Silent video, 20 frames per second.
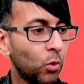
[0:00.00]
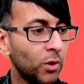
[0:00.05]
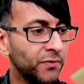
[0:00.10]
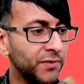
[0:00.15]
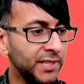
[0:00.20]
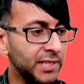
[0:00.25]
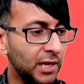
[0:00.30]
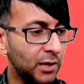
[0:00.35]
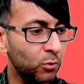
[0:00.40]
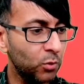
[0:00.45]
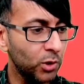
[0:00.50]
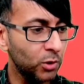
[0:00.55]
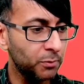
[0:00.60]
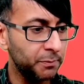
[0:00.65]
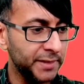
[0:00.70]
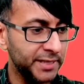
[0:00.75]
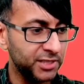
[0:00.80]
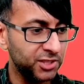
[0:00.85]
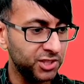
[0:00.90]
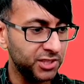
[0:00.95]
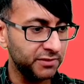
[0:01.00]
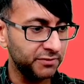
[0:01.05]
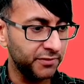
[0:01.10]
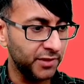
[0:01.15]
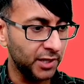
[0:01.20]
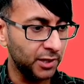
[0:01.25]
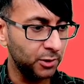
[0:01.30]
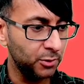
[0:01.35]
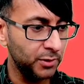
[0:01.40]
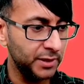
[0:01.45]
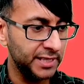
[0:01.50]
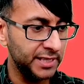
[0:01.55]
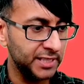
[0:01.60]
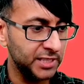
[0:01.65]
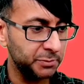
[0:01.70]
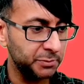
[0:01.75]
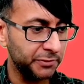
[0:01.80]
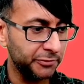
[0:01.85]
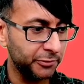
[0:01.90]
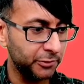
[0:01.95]
One thing I will mention though
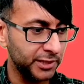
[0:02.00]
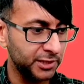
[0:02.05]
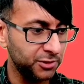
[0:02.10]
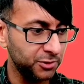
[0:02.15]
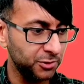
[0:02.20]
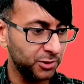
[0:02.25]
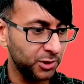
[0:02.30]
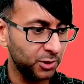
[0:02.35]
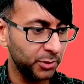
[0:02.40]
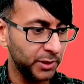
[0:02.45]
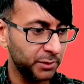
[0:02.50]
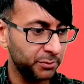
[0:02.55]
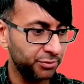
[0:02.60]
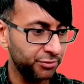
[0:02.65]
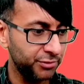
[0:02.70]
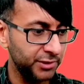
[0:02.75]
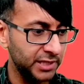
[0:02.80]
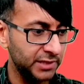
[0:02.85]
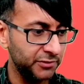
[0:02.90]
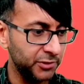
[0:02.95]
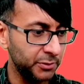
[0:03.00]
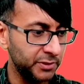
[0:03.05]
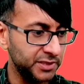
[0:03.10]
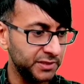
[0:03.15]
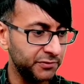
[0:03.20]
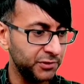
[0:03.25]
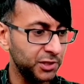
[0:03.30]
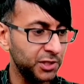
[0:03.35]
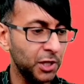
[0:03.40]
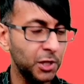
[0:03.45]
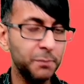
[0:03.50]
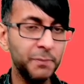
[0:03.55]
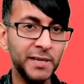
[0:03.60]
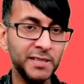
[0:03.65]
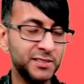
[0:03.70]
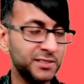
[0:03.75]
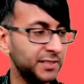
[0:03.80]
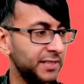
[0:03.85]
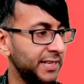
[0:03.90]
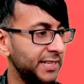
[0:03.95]
is before I do the quick preview is if you go
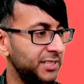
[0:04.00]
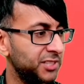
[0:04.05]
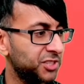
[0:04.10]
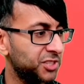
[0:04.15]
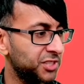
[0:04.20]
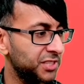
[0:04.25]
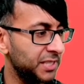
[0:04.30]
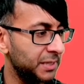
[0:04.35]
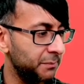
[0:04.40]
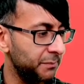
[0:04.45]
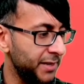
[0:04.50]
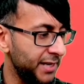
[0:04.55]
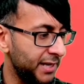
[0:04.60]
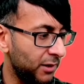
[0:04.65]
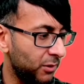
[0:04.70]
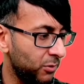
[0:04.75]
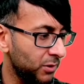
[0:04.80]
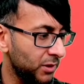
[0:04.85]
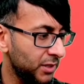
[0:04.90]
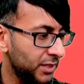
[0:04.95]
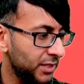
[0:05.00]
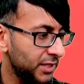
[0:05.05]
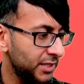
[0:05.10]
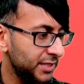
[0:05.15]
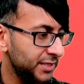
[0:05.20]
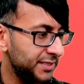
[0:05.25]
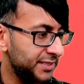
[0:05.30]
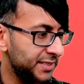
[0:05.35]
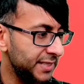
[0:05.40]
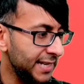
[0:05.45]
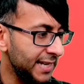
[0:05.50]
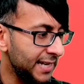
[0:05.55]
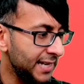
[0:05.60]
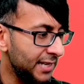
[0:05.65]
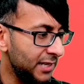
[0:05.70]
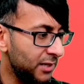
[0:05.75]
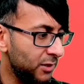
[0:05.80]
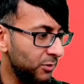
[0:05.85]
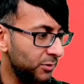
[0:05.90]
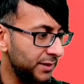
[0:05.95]
back to the HTML,
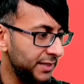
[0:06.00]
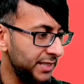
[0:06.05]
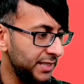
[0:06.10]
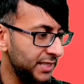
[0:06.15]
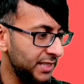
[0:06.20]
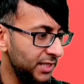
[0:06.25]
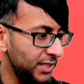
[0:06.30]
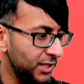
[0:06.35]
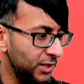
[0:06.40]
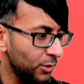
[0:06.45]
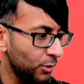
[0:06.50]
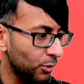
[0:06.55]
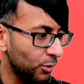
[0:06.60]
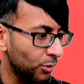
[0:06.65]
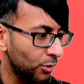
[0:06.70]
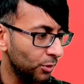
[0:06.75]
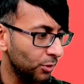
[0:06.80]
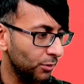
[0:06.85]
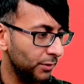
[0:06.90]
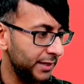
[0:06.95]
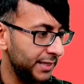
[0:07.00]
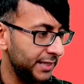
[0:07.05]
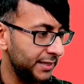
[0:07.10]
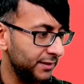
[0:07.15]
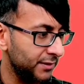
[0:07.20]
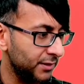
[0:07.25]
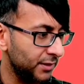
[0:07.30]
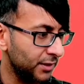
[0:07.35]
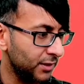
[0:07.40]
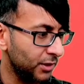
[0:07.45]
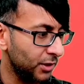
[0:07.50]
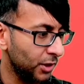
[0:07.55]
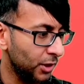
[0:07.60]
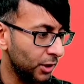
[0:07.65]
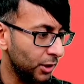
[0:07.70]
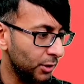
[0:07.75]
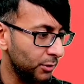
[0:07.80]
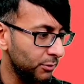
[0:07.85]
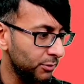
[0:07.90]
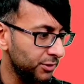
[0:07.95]
down here in the
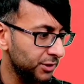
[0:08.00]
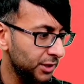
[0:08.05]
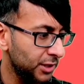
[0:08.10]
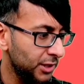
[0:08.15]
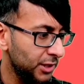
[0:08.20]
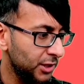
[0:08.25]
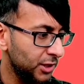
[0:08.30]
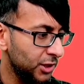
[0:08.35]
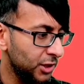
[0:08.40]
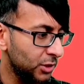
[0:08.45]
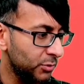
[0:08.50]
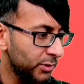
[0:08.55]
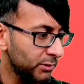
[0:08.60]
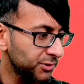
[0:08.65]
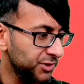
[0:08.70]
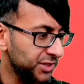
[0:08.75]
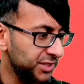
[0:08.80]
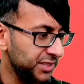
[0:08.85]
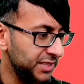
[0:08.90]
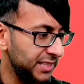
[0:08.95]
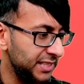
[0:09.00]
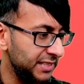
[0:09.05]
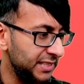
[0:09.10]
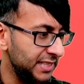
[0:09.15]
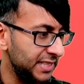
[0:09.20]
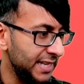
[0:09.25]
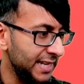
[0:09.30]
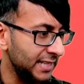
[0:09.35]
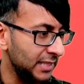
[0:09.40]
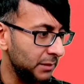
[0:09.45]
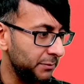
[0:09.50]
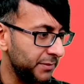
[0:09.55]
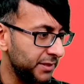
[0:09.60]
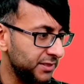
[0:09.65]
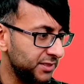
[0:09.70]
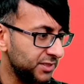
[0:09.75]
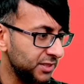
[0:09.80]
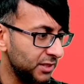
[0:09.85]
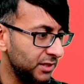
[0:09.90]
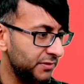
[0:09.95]
code, you will see the
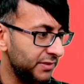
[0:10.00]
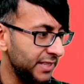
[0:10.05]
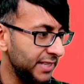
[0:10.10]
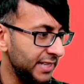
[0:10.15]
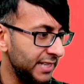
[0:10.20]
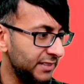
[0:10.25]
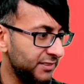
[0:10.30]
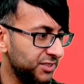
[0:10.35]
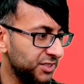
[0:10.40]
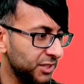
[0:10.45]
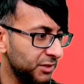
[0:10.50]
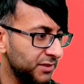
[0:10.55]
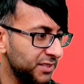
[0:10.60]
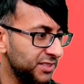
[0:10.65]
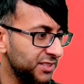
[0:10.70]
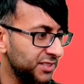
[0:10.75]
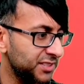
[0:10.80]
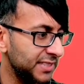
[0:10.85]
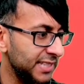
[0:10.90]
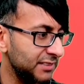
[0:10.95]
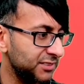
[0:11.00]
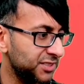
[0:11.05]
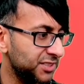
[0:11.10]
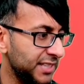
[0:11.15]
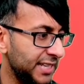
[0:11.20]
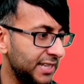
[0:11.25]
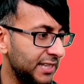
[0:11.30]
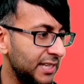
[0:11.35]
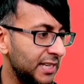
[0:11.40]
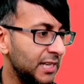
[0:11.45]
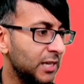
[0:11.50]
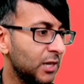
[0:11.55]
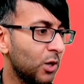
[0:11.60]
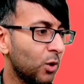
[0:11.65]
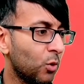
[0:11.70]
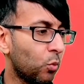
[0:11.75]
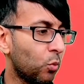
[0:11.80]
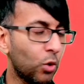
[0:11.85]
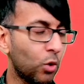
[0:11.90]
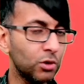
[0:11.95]
elements over here. So this is now saying,
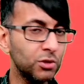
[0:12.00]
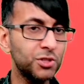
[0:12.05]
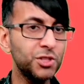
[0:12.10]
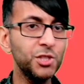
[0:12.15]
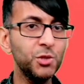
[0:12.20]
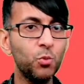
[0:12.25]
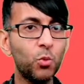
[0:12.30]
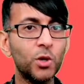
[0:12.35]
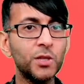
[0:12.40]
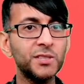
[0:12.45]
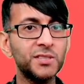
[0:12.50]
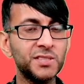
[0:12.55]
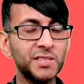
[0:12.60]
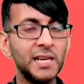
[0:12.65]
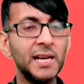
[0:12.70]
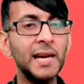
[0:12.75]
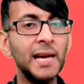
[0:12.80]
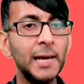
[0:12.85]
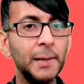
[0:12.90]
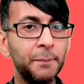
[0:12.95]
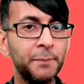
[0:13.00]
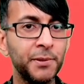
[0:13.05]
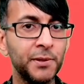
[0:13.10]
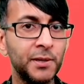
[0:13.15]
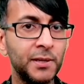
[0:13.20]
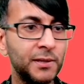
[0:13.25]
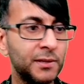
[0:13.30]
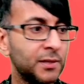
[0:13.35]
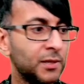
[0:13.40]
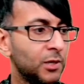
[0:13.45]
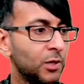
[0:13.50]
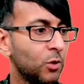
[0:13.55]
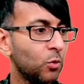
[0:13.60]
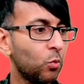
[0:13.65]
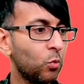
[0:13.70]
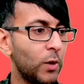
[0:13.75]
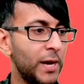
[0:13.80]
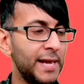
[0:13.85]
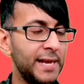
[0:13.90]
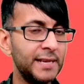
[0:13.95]
what do you want to happen
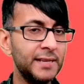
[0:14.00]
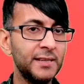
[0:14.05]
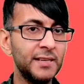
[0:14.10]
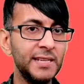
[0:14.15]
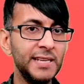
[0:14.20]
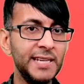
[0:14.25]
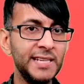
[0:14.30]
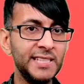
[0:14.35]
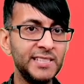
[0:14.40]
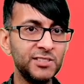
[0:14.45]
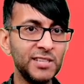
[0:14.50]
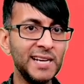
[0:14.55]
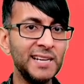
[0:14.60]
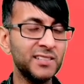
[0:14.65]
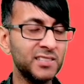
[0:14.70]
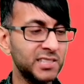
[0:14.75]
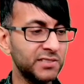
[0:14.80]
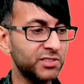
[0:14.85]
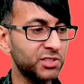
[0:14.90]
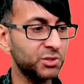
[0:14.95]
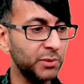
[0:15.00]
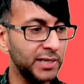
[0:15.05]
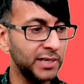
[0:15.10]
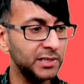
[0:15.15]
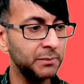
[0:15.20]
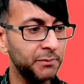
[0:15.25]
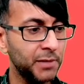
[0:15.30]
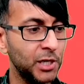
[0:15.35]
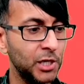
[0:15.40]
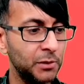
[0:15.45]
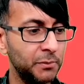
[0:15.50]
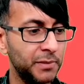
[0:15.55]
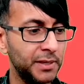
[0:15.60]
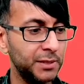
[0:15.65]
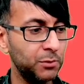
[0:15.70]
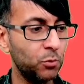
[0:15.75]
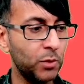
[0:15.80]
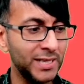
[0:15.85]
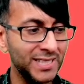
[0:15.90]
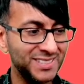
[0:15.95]
when it is active? So at the
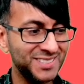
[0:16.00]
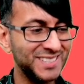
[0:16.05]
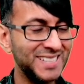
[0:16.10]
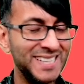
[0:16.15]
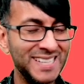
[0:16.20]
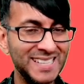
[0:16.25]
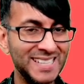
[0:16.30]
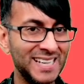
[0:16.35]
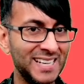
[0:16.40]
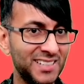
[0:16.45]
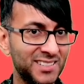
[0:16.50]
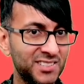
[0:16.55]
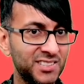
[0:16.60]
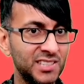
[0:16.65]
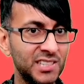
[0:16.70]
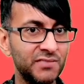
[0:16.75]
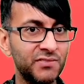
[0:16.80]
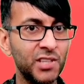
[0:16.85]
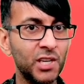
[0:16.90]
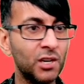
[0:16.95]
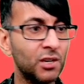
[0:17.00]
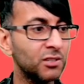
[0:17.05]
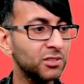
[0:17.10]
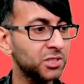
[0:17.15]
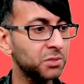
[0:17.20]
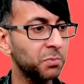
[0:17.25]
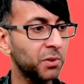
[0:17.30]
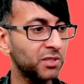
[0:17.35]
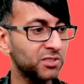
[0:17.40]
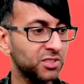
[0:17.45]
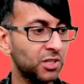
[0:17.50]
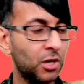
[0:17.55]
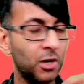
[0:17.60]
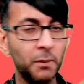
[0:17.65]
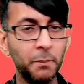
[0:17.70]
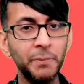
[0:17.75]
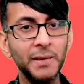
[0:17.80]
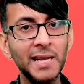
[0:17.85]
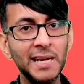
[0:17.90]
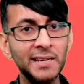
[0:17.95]
moment, when it's inactive, the hotspots
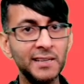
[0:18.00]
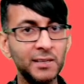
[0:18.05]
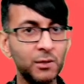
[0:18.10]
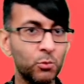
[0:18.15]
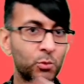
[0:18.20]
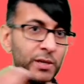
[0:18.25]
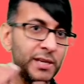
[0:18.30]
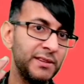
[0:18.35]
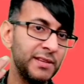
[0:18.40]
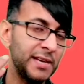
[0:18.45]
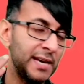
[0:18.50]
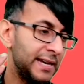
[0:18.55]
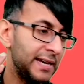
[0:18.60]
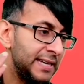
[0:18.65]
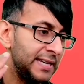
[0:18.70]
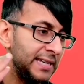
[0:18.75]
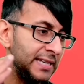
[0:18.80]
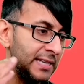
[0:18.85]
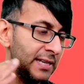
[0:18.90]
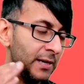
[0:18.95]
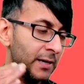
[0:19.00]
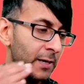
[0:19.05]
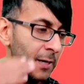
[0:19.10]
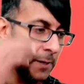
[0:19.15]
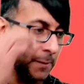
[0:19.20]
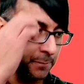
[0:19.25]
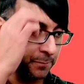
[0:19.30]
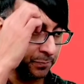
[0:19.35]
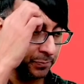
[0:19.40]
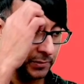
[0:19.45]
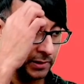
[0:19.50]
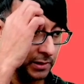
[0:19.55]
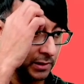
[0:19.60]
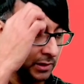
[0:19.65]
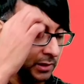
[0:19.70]
are black with a um,